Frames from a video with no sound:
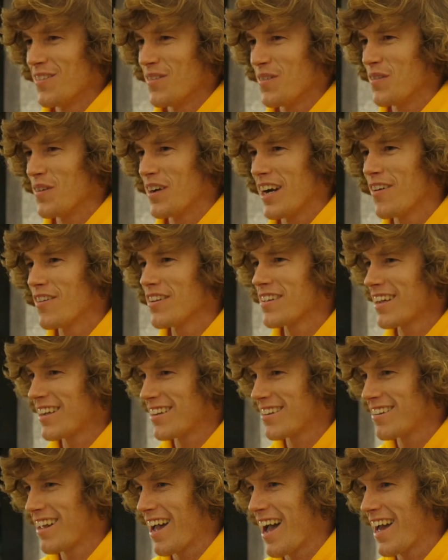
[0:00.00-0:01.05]
When I was, like,
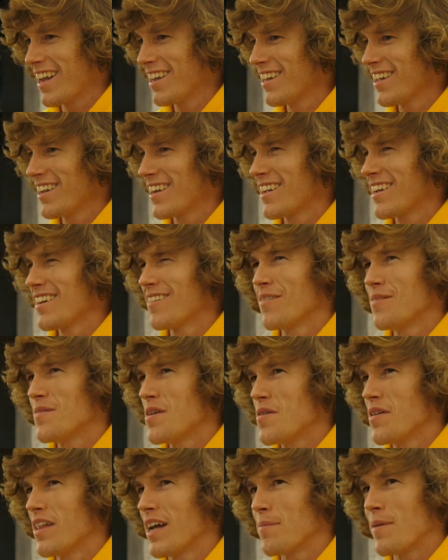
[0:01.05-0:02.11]
sad, like,
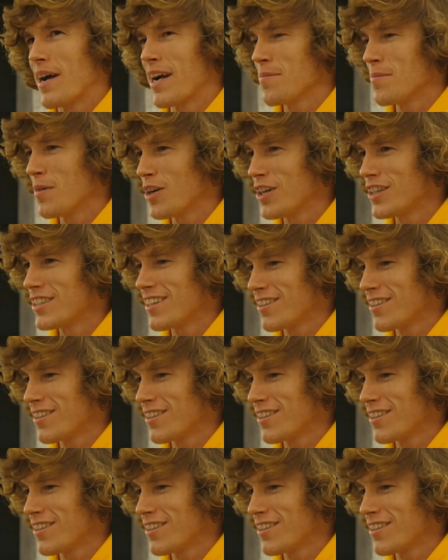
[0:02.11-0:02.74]
maybe, like, back in March,